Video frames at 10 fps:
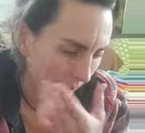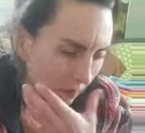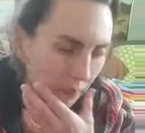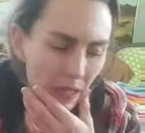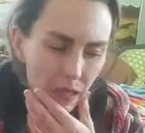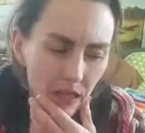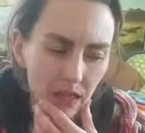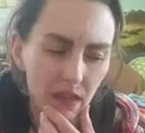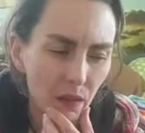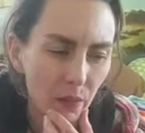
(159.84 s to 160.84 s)

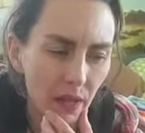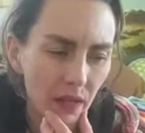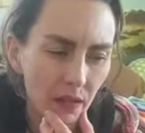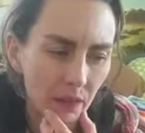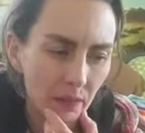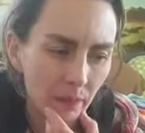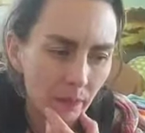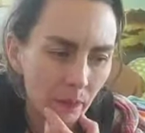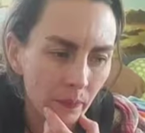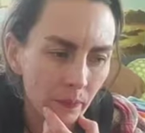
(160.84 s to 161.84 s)
Making the bed.
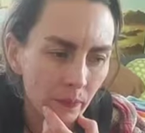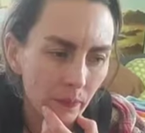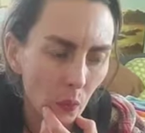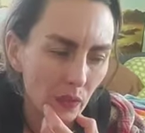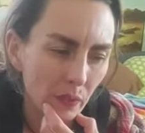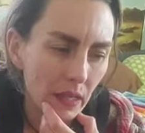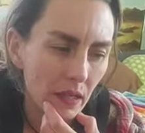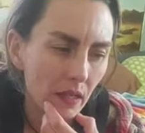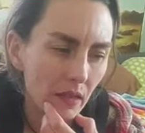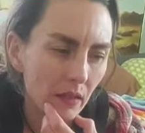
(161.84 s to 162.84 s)
We're
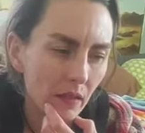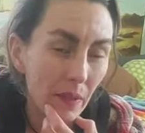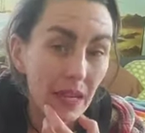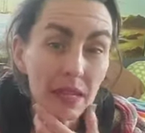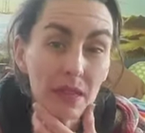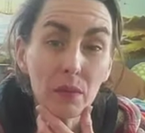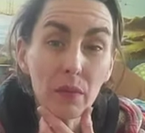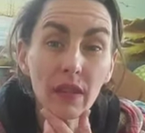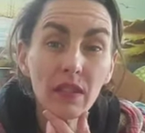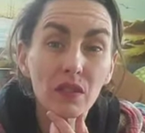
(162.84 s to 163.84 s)
making the
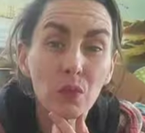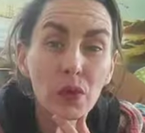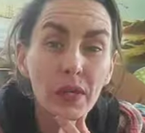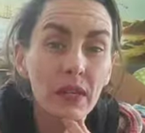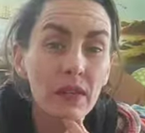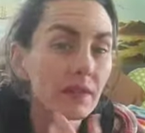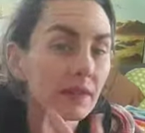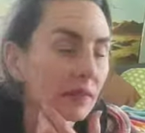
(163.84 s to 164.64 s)
bed this morning.